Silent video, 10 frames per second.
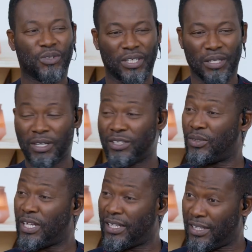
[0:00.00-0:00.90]
talking about it.
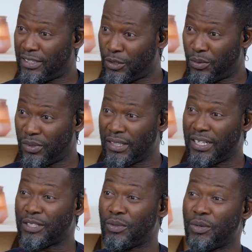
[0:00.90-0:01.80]
So that's a good thing.
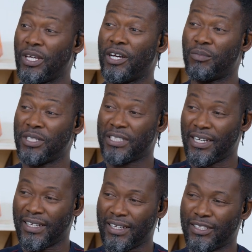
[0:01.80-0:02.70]
That's the way we help each
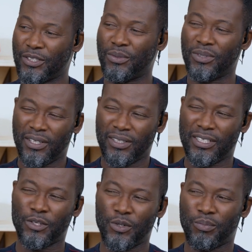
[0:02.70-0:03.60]
other. And so
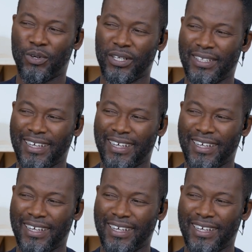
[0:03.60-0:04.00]
that's a good point